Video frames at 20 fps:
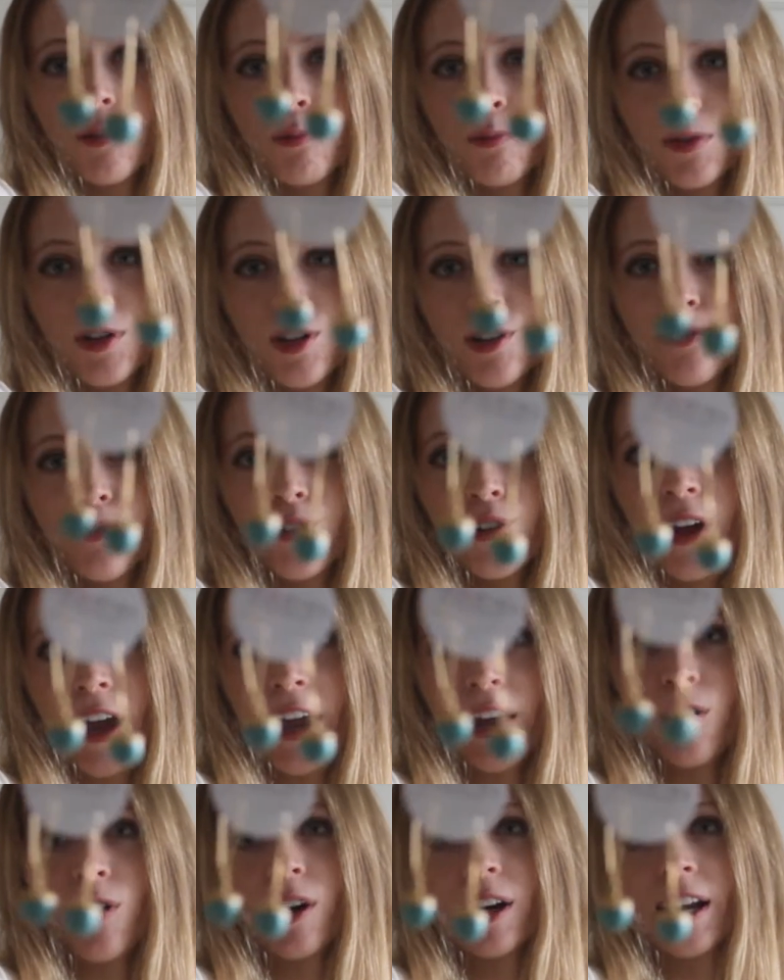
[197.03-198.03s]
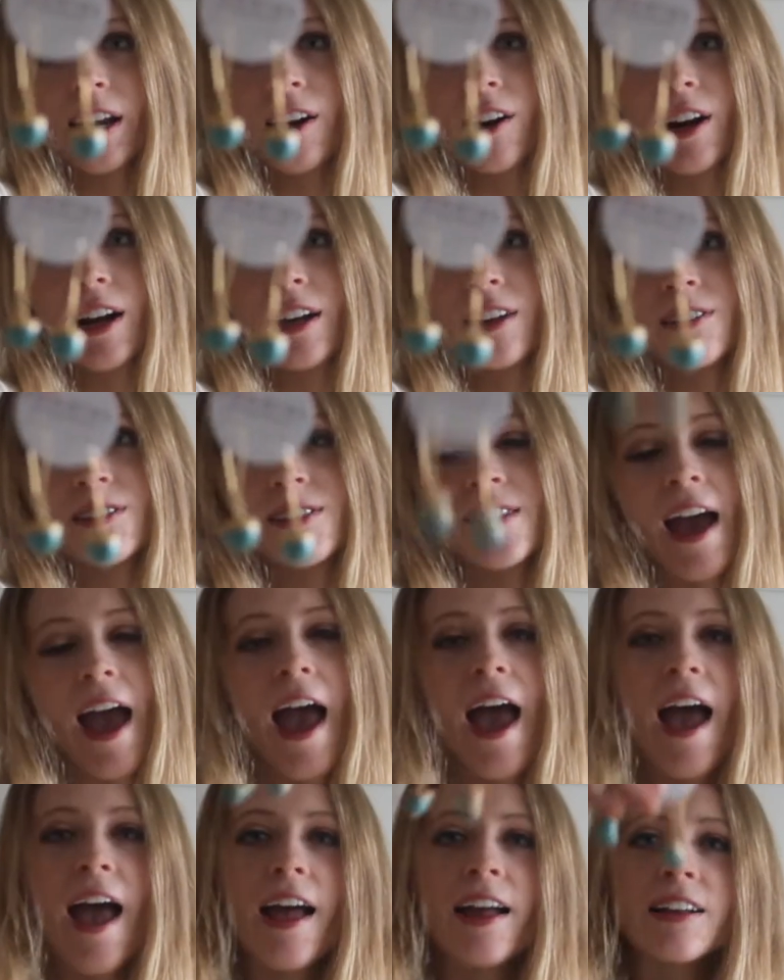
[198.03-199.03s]
beautiful acorn earrings
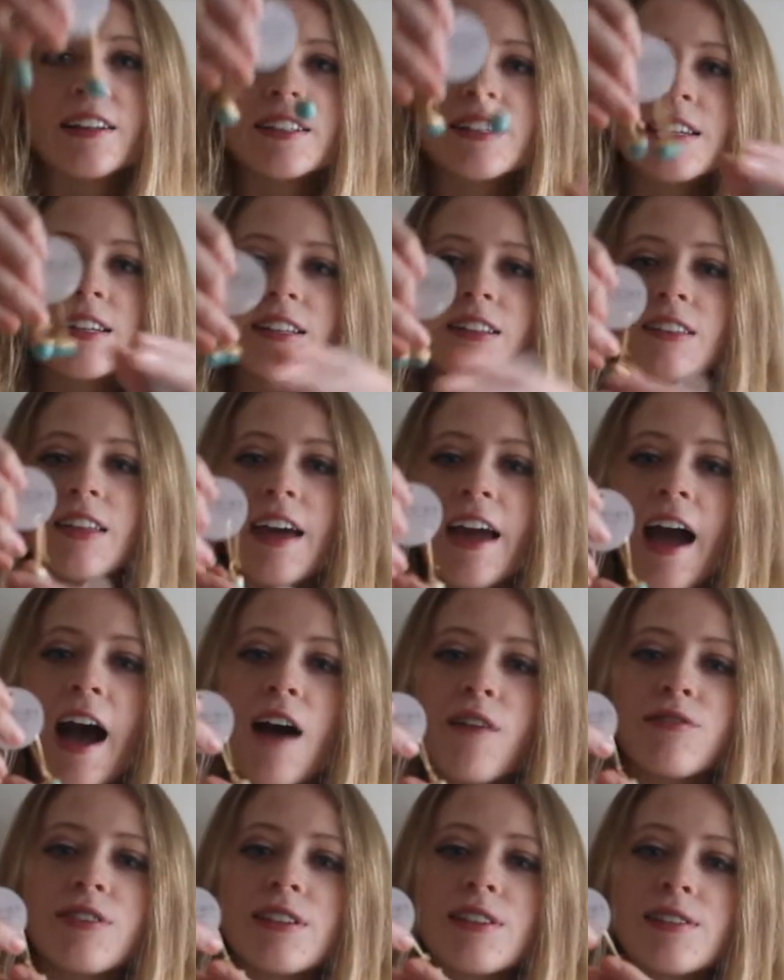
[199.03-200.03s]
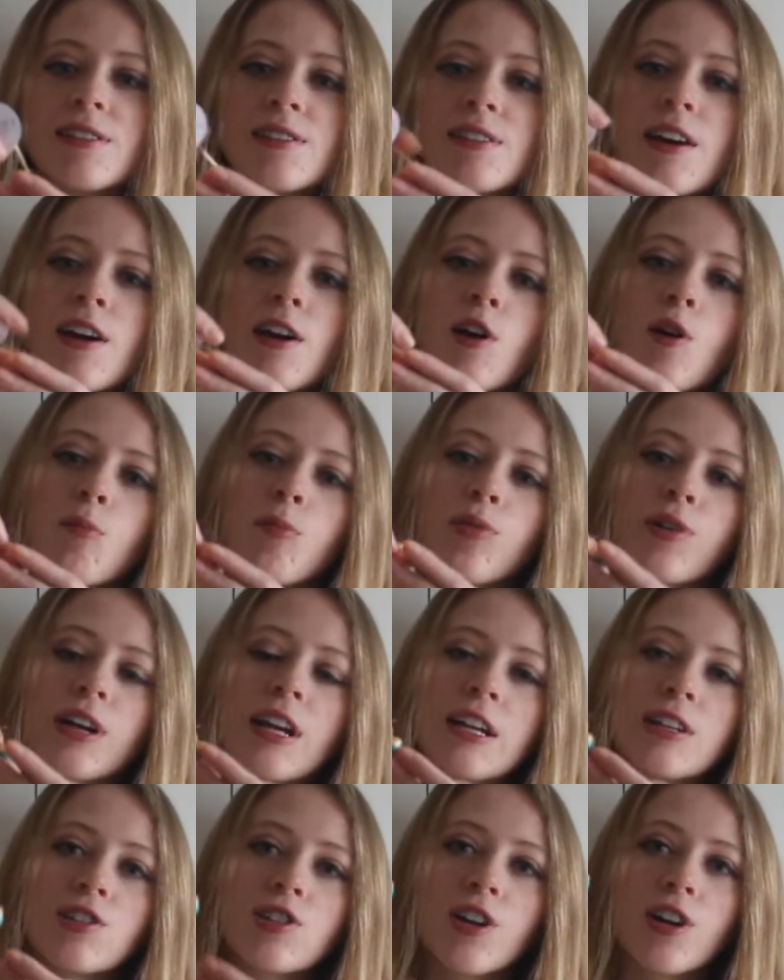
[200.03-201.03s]
and they have these
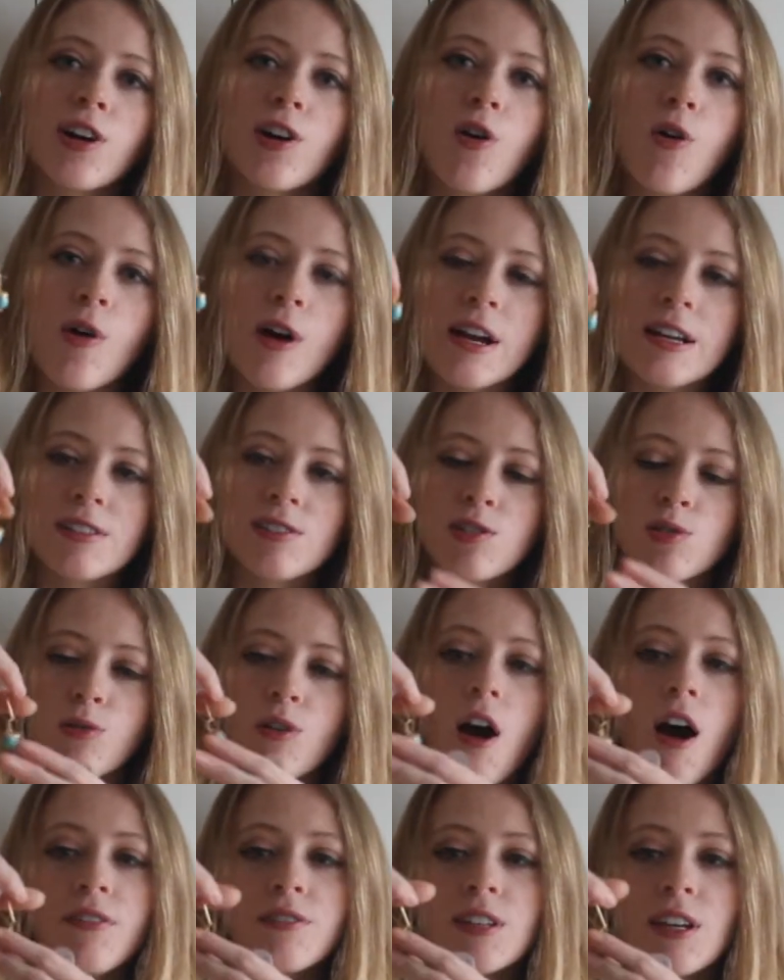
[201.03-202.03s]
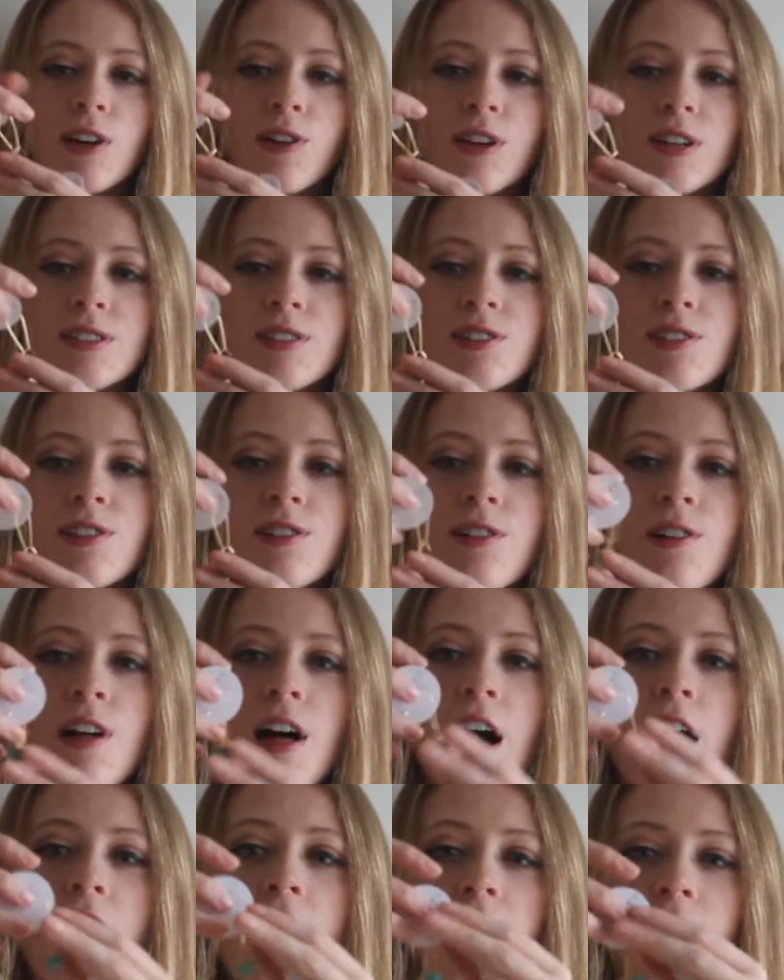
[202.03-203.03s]
pretty turquoise Swarovski crystal
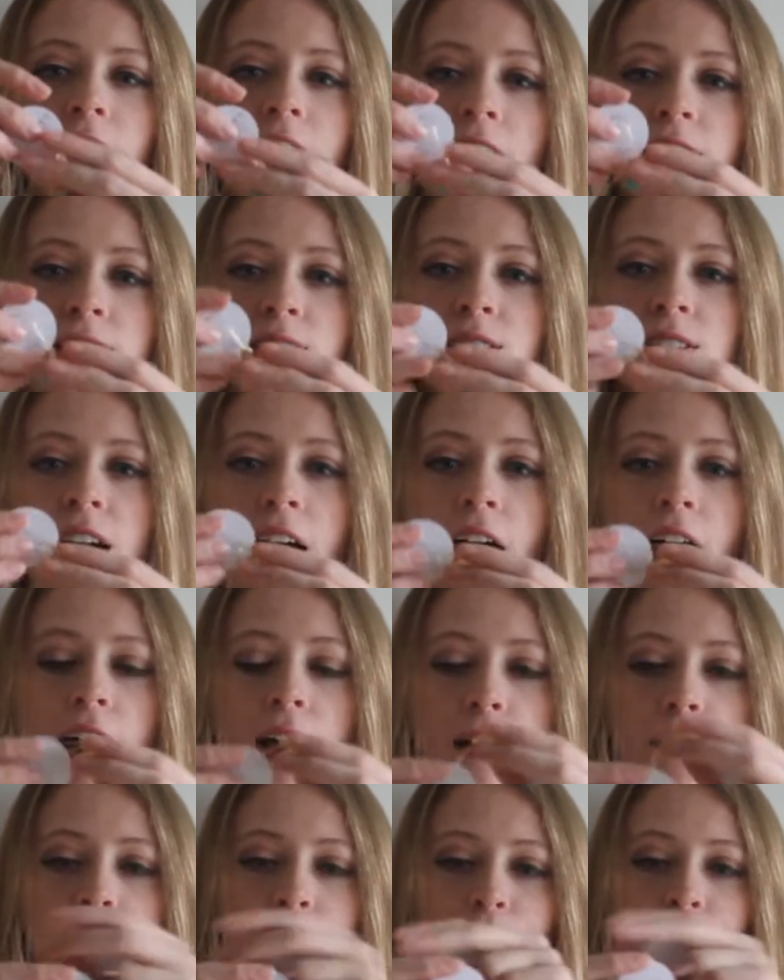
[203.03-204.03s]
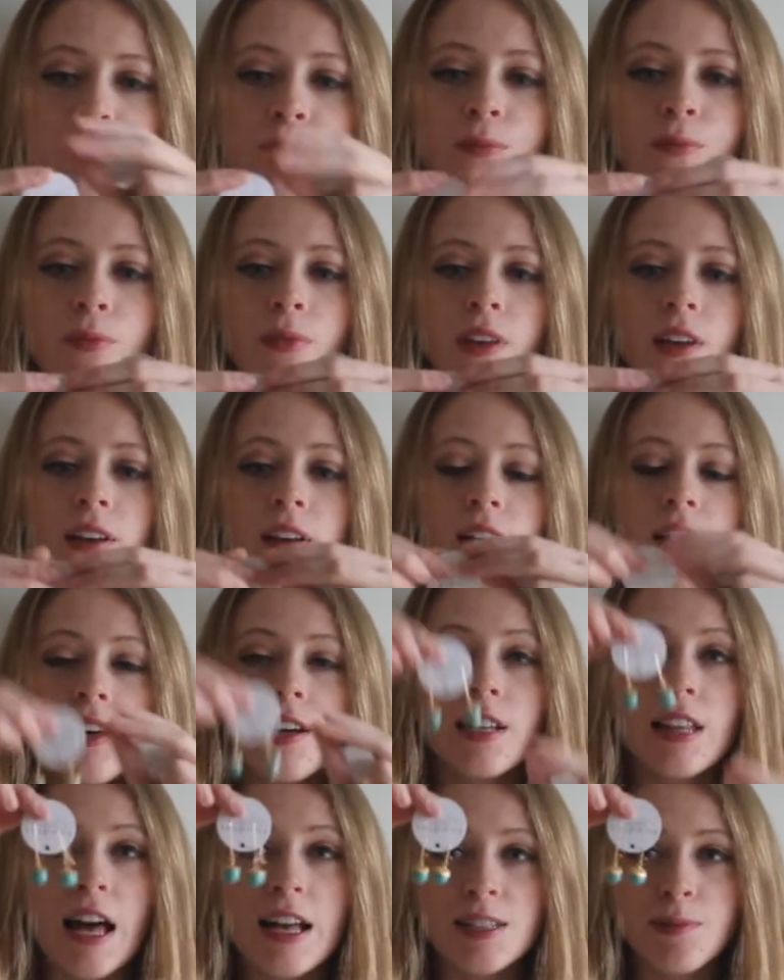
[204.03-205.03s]
glass, um,
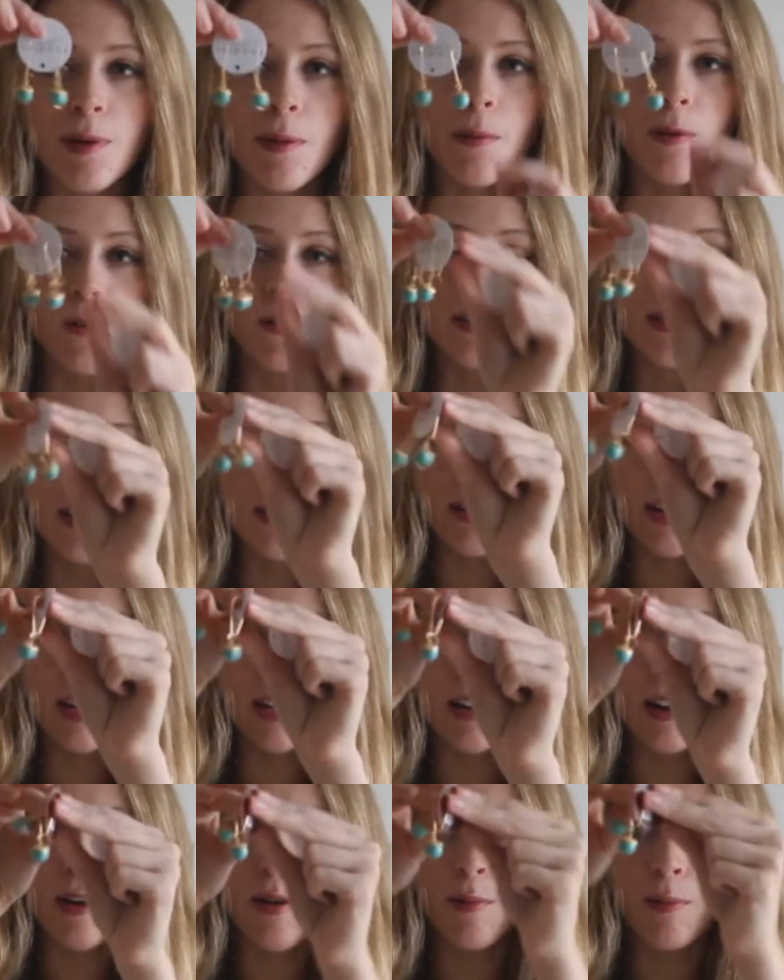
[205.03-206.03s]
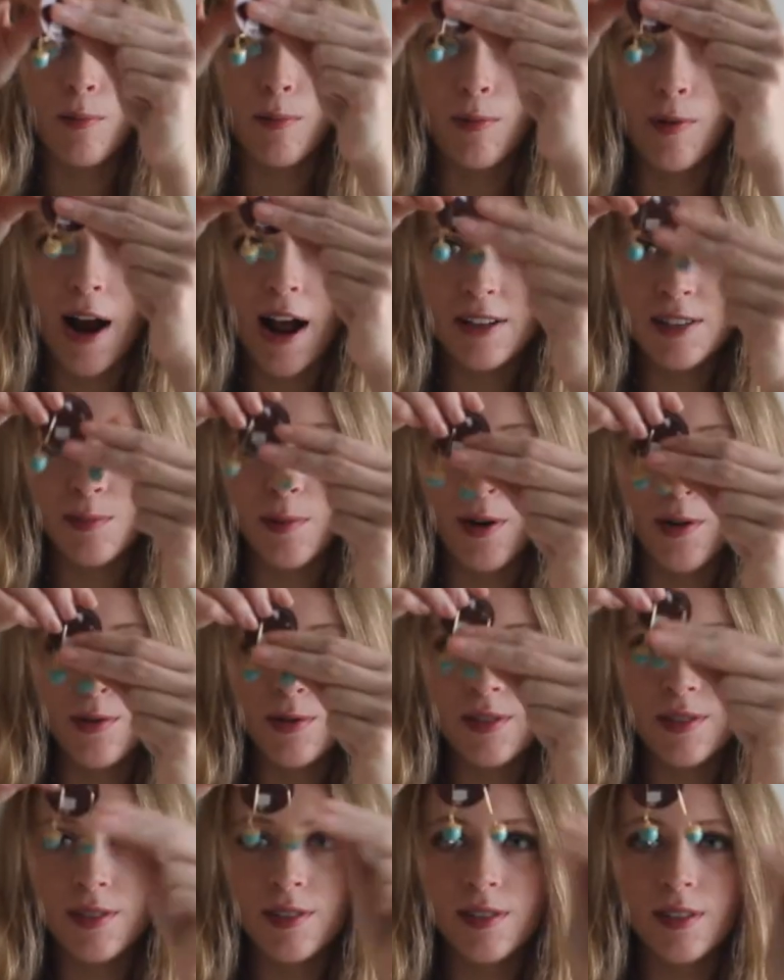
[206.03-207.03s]
glass bubbles and then brass
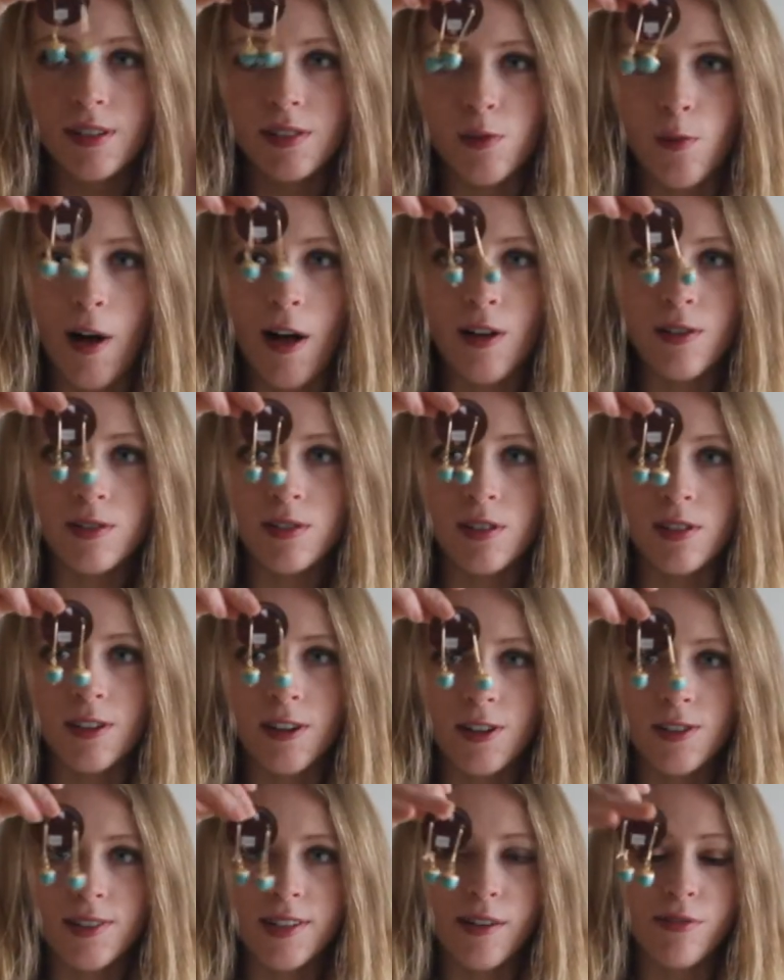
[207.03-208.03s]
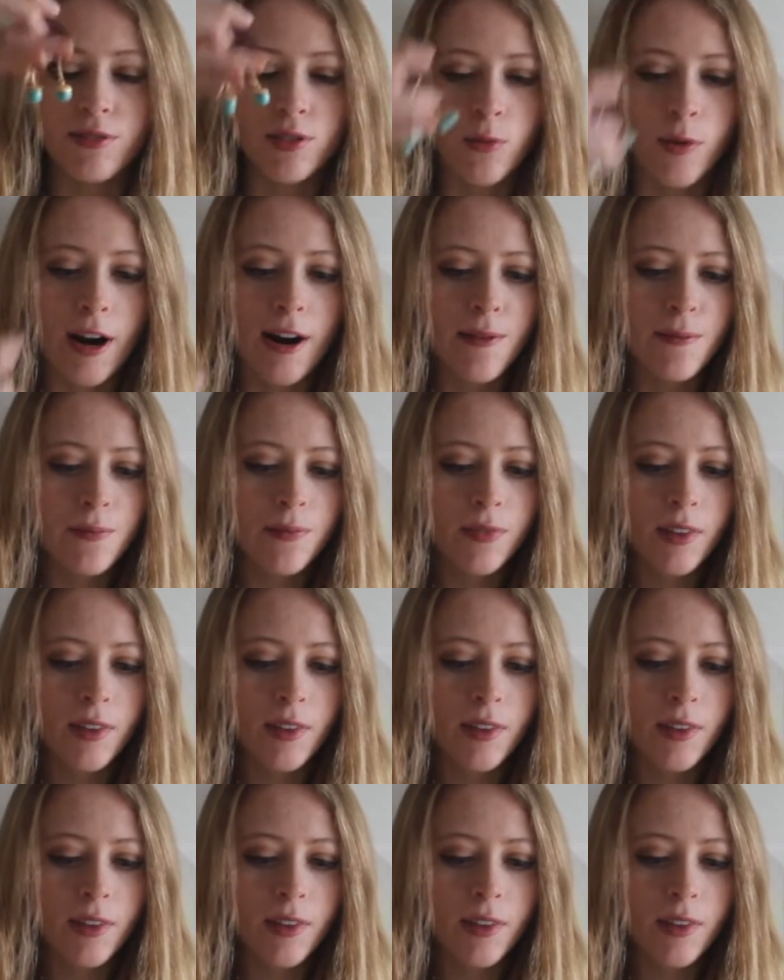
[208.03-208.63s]
posts as well, so they're safe to wear.